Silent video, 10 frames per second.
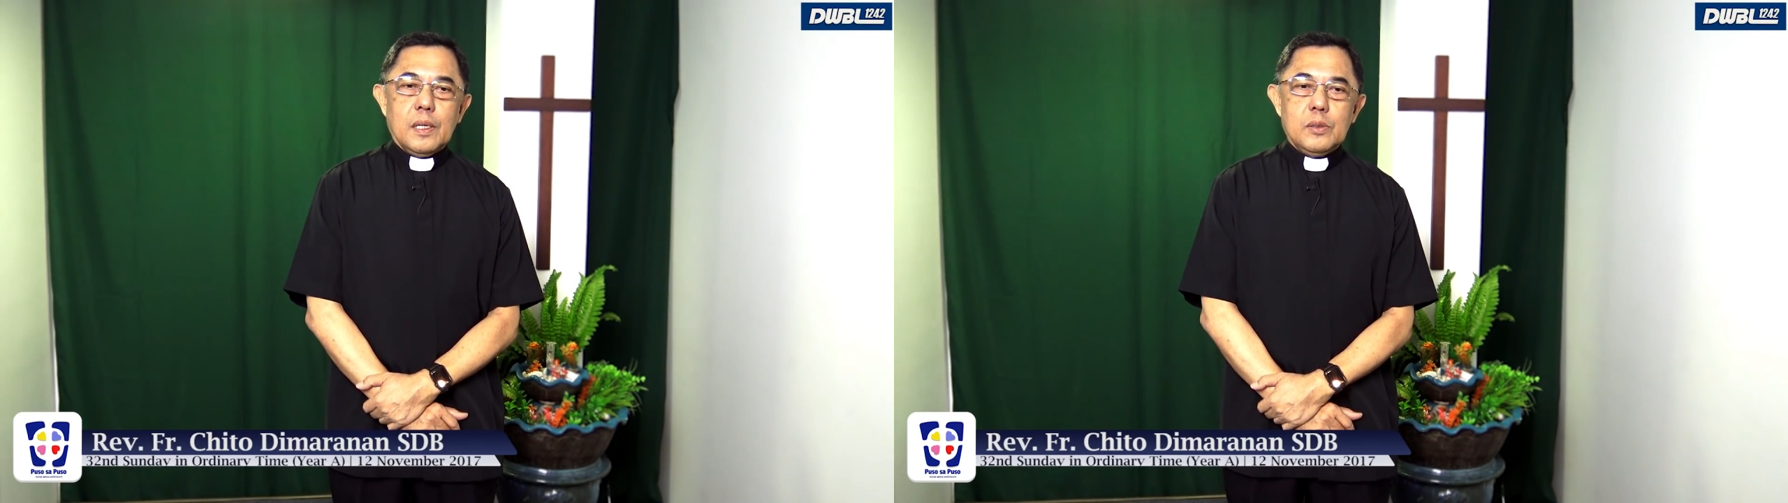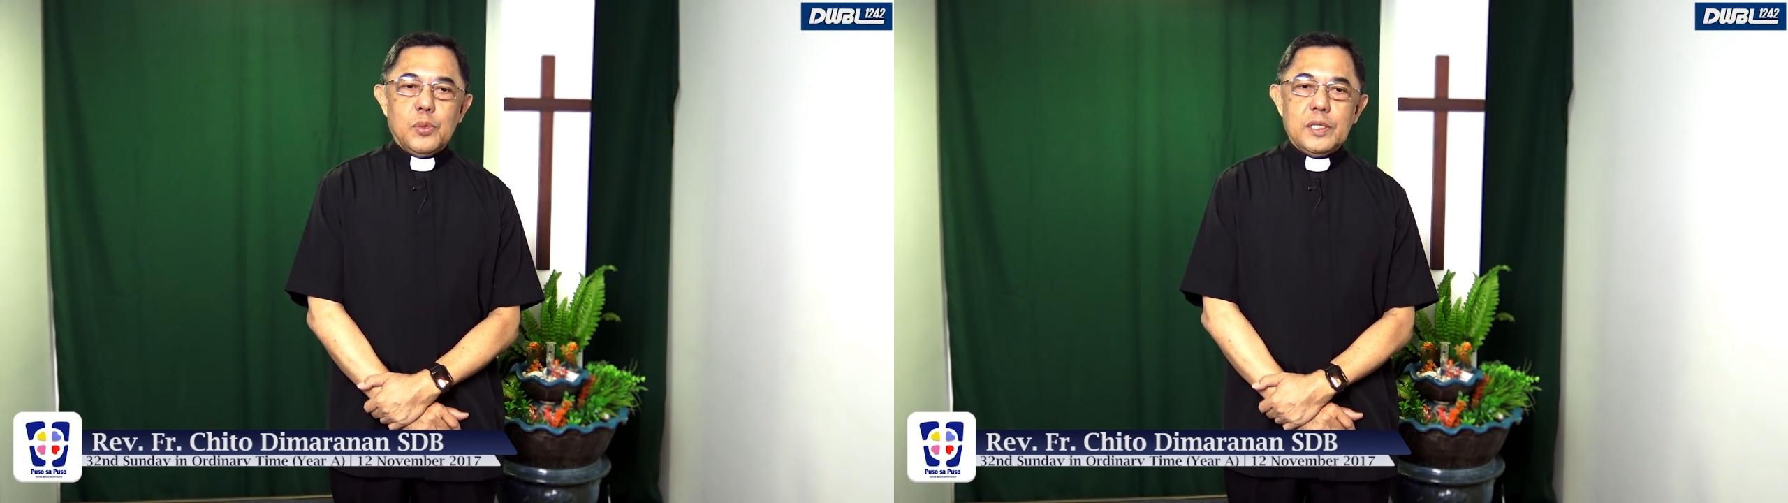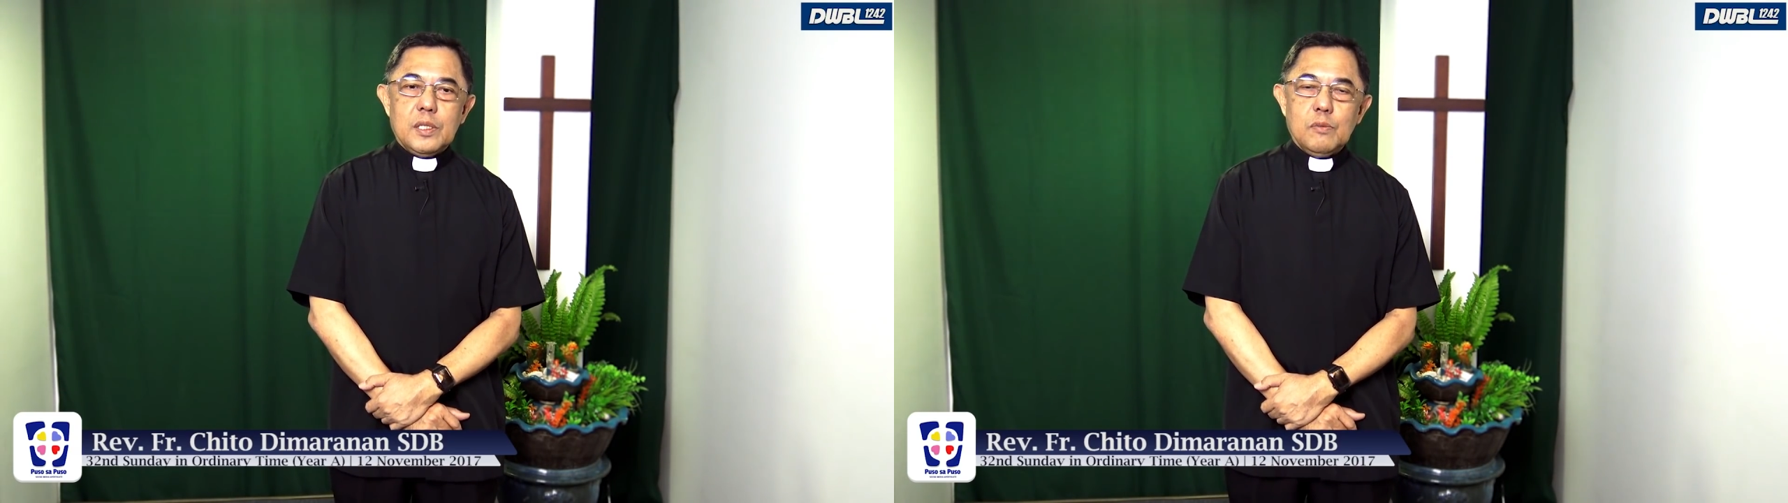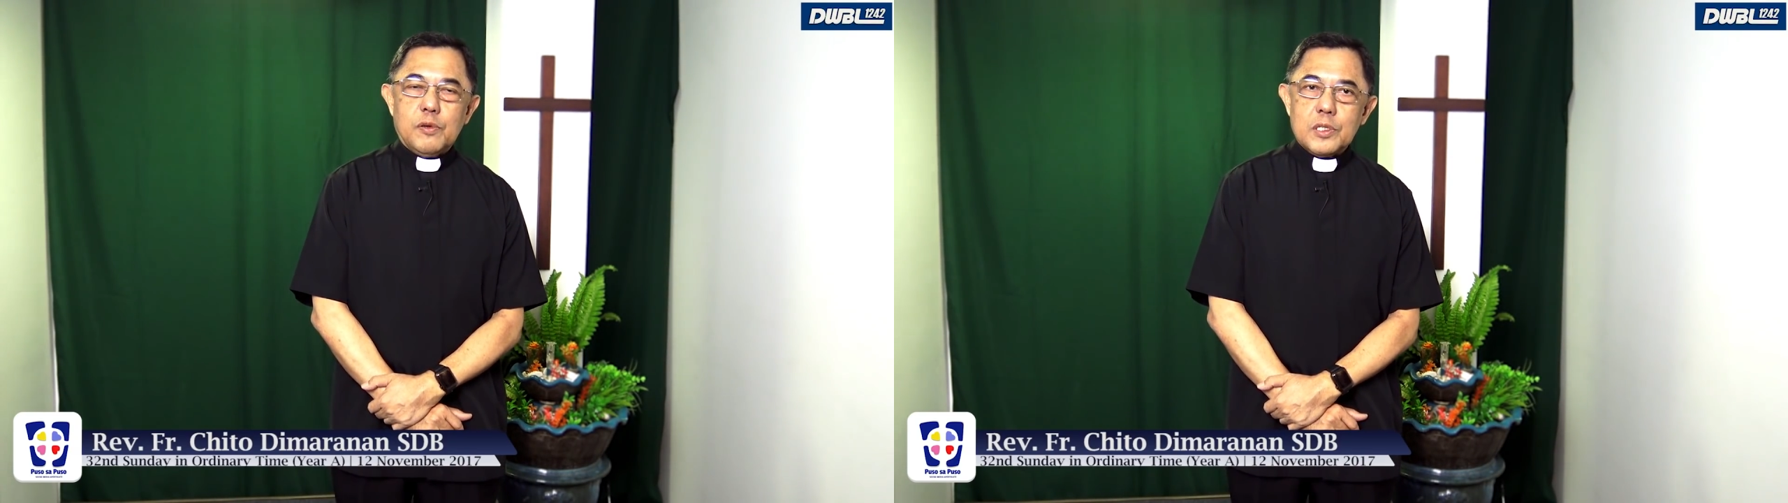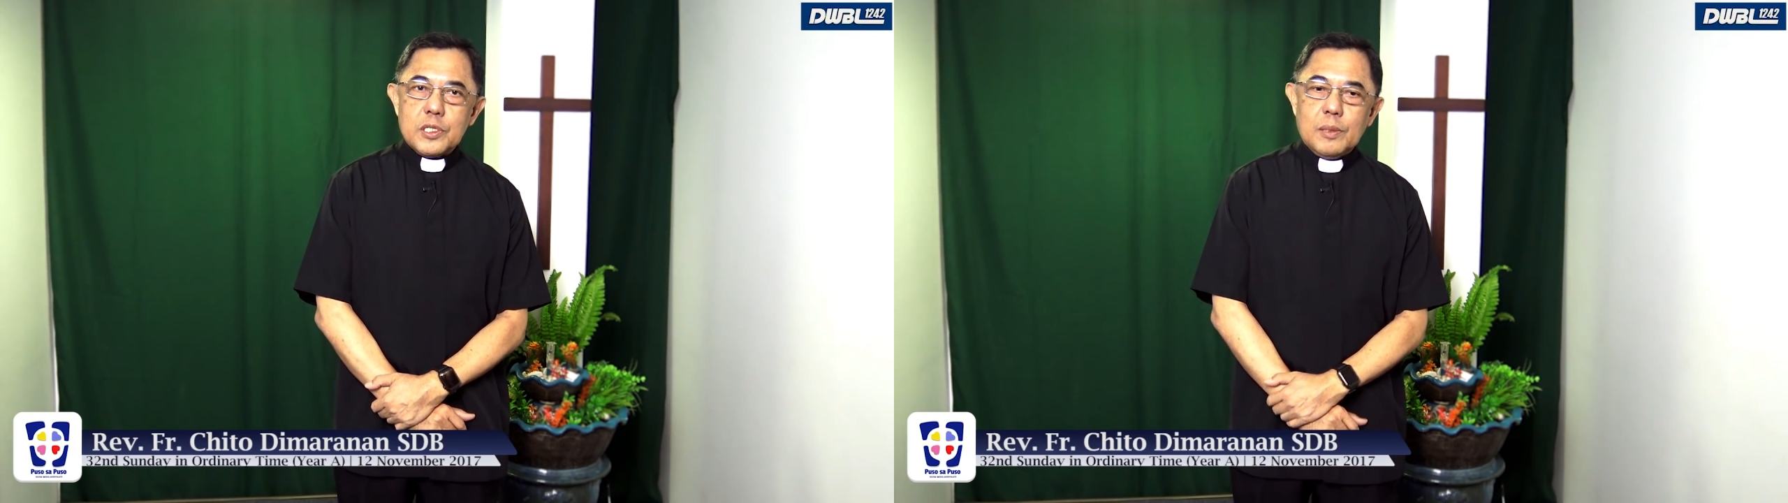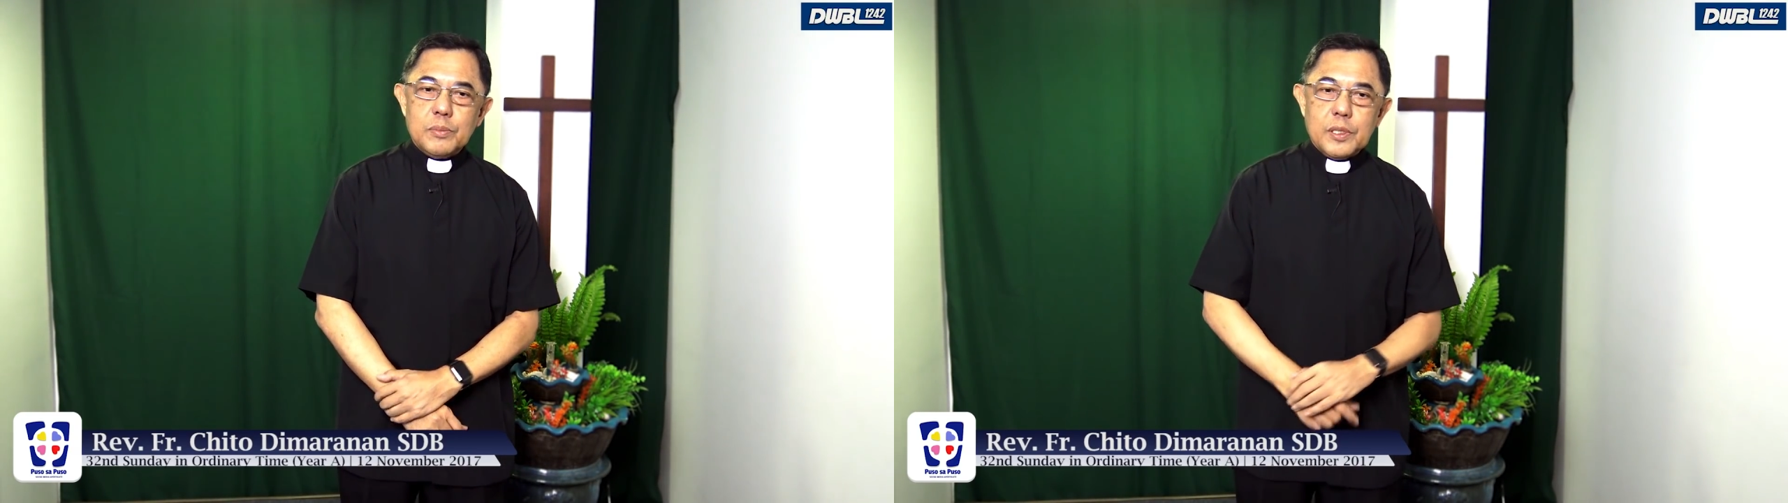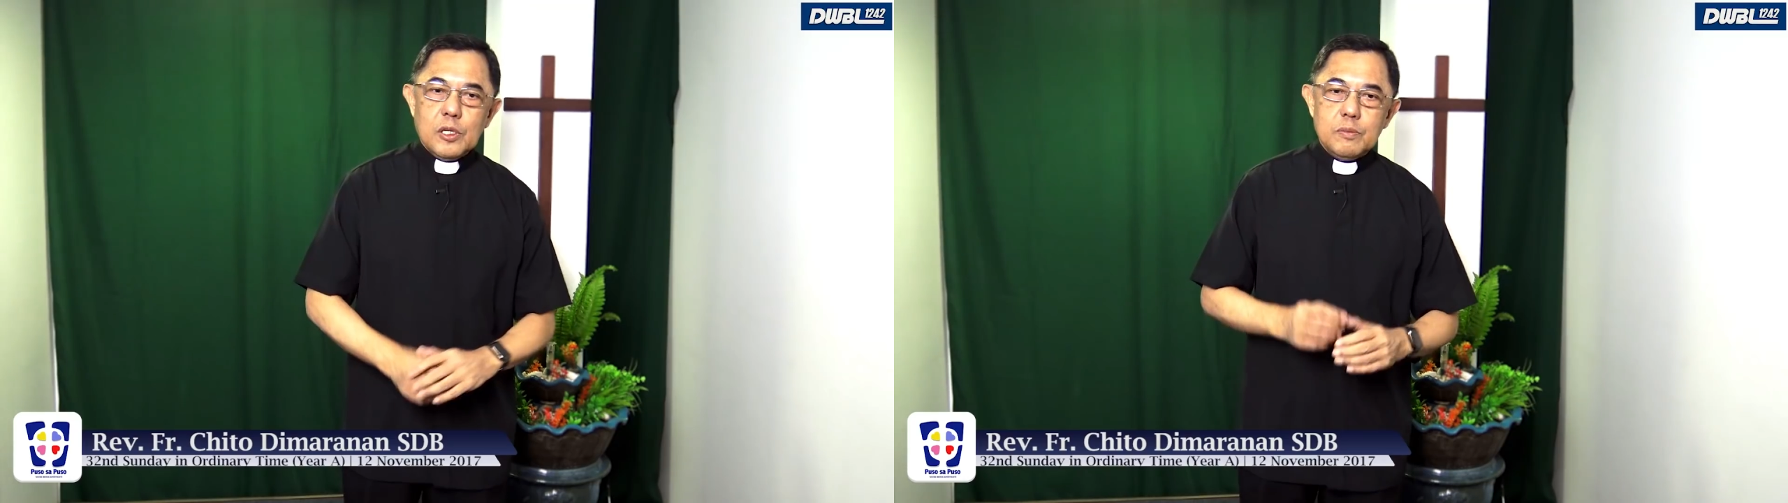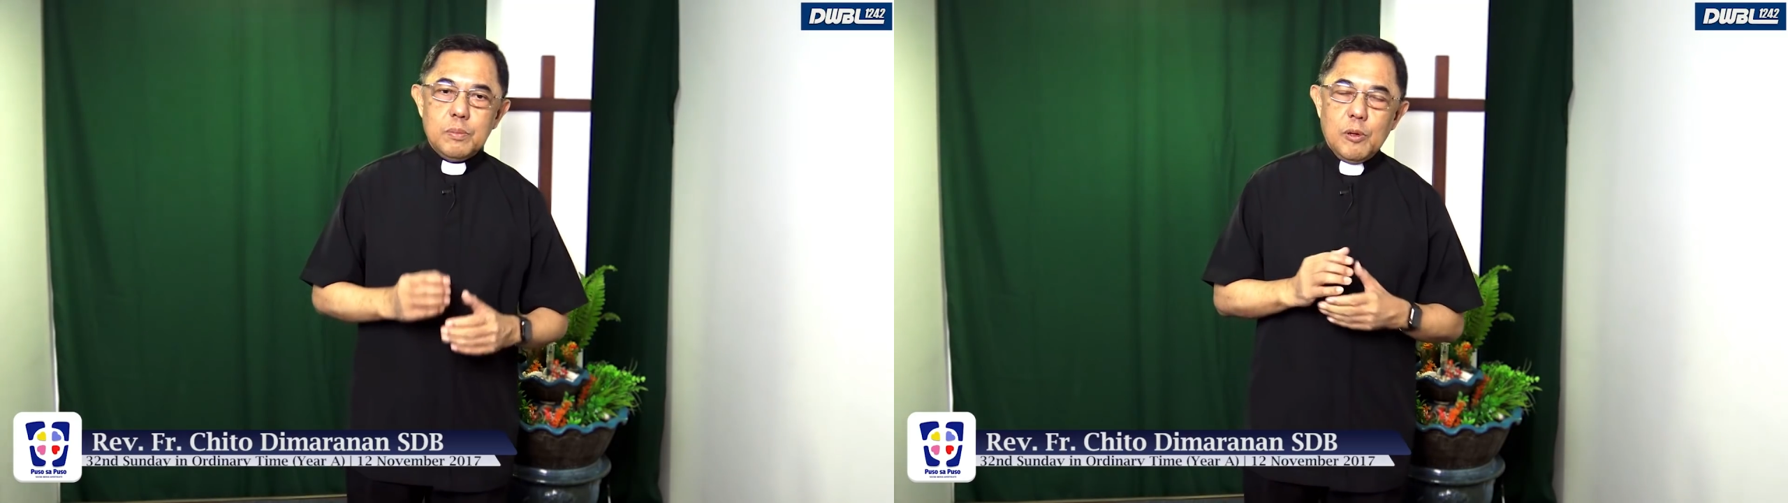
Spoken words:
and waiting for something of